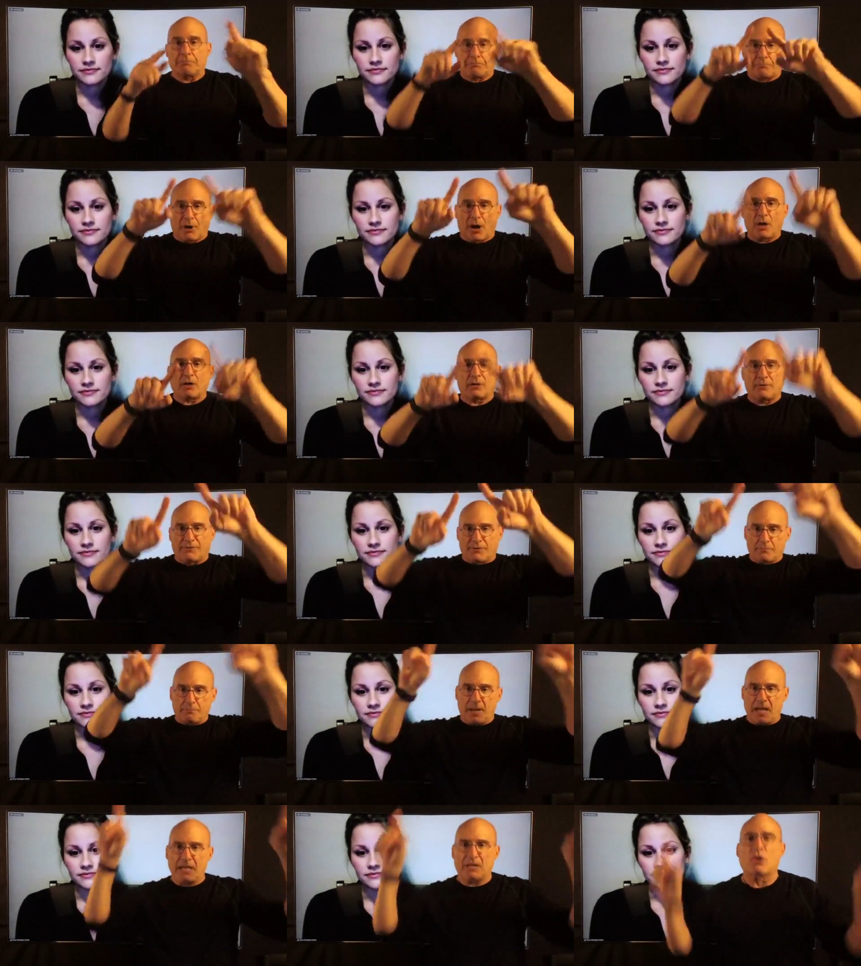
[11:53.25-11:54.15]
Speaker 1: part of the
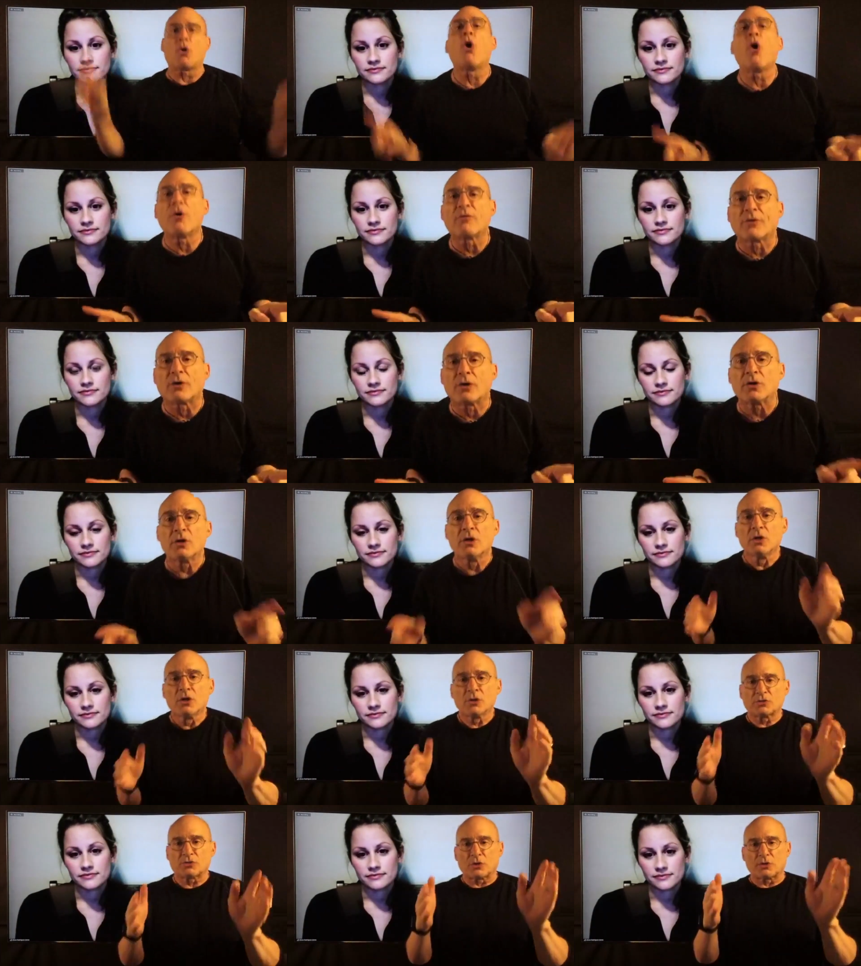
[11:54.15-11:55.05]
makeover
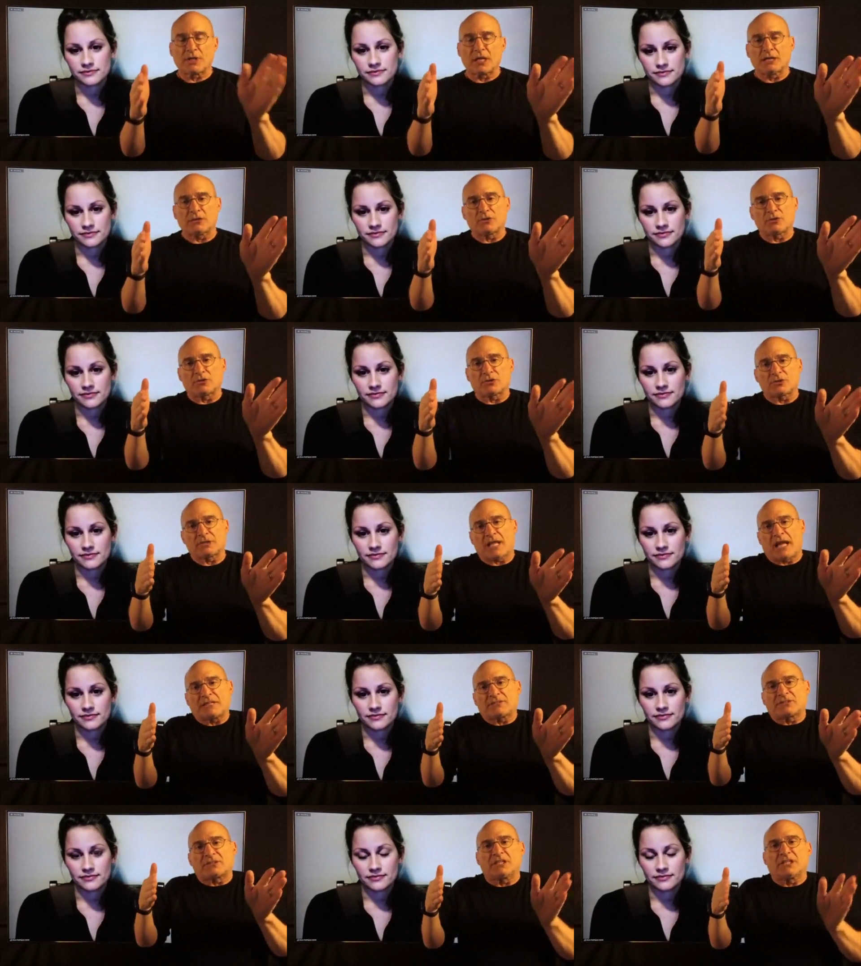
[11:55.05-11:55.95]
so that
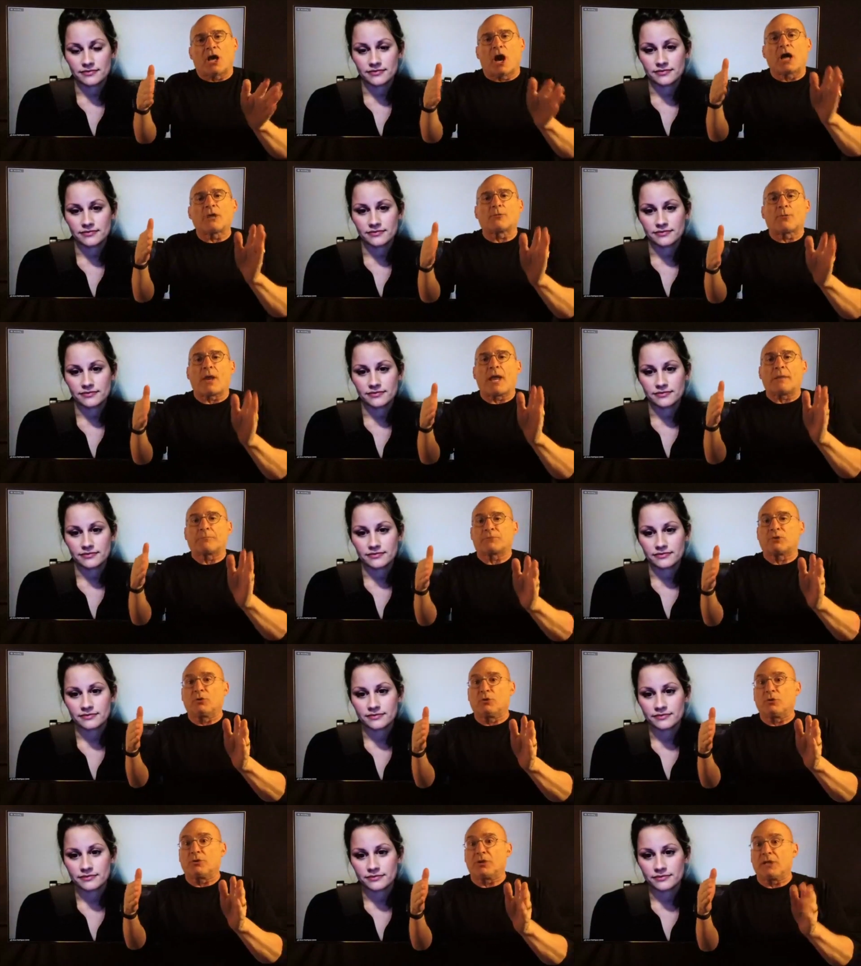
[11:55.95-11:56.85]
that's the on-ramp
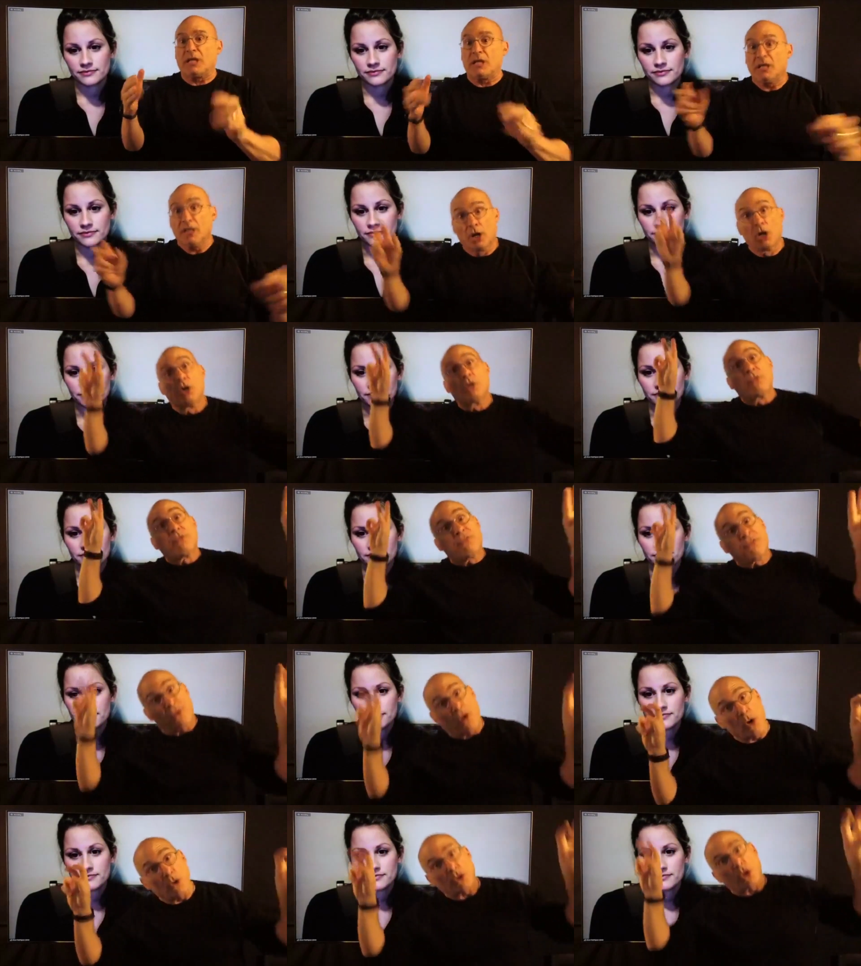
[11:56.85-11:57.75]
to the
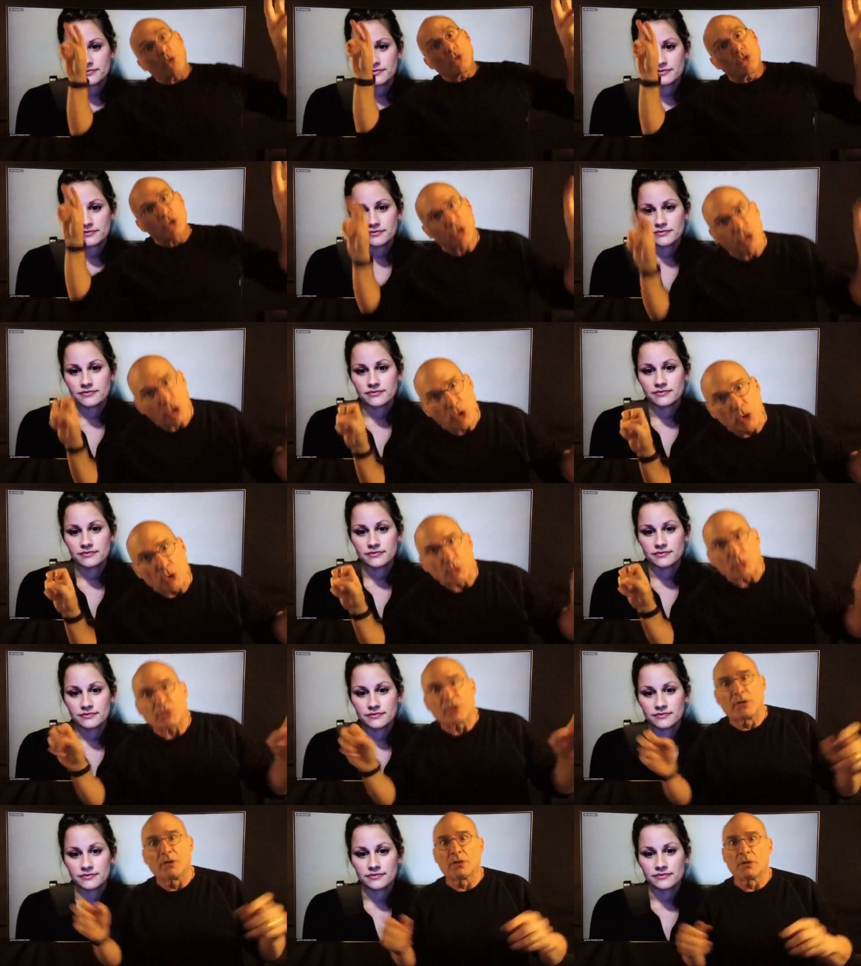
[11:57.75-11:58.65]
photo
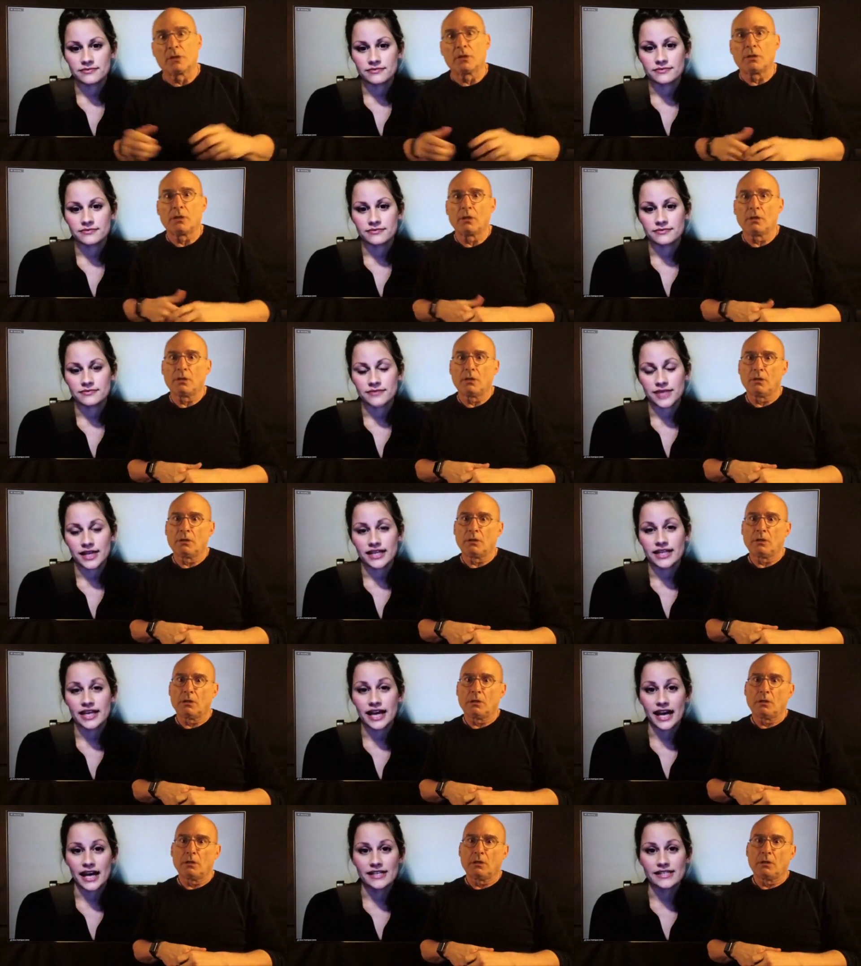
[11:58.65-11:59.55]
shoot
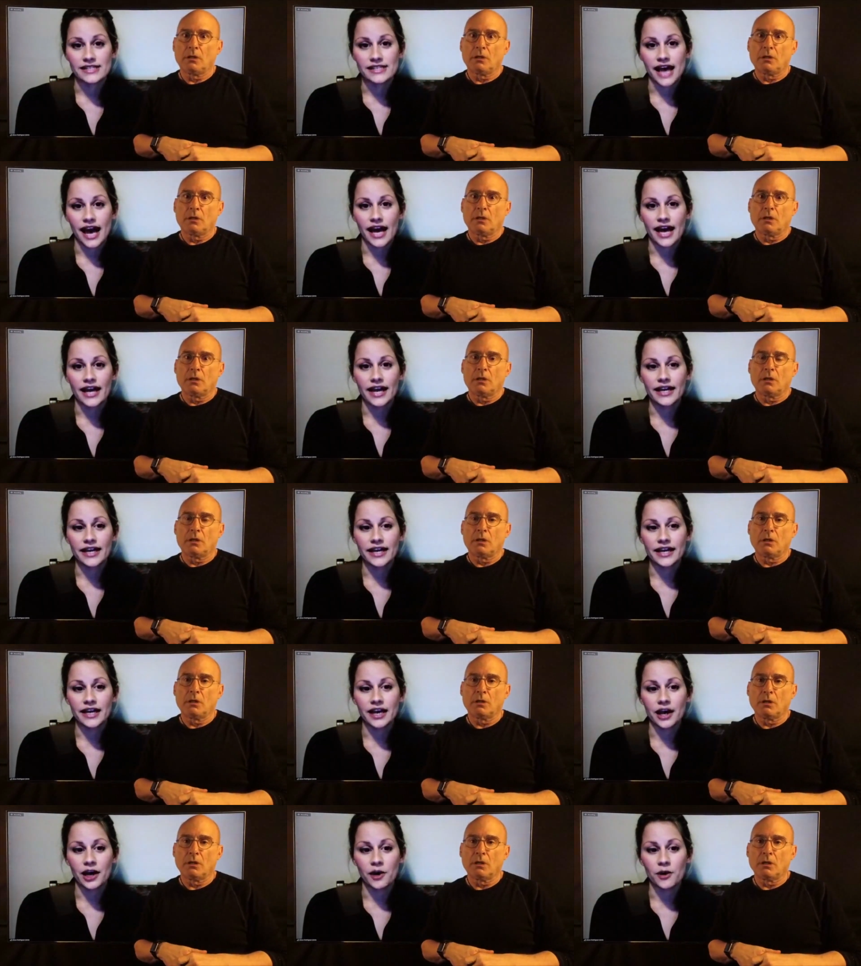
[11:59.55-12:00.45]
Speaker 2: yes i
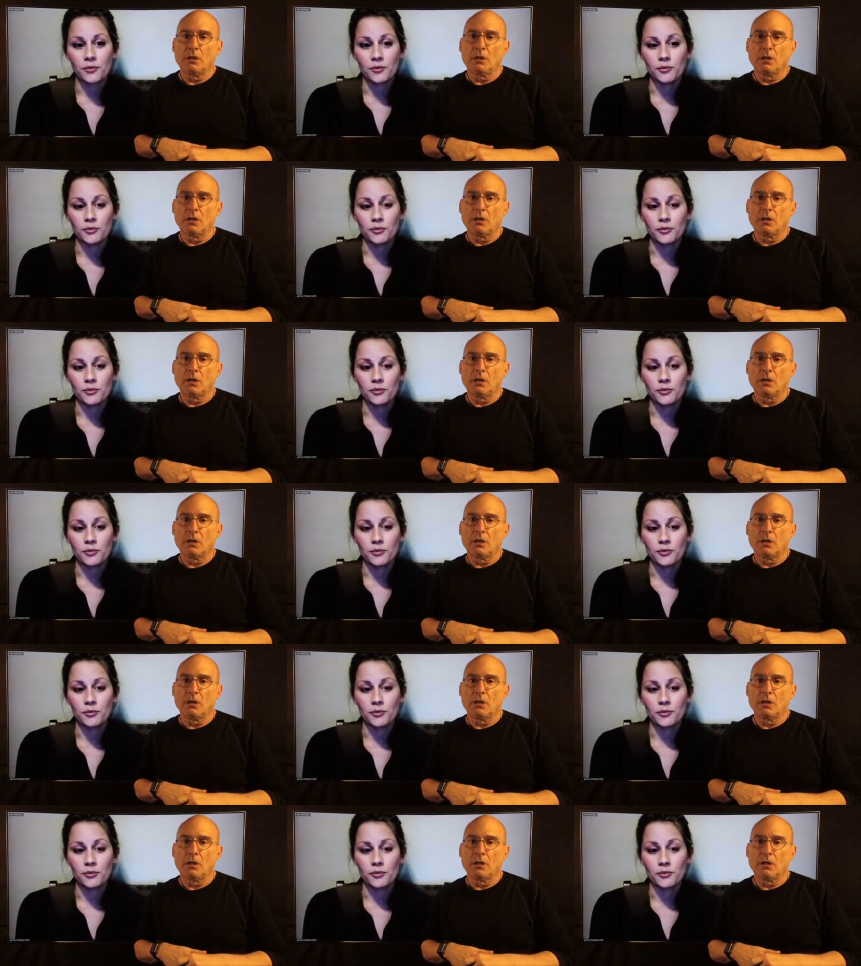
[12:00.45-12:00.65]
um,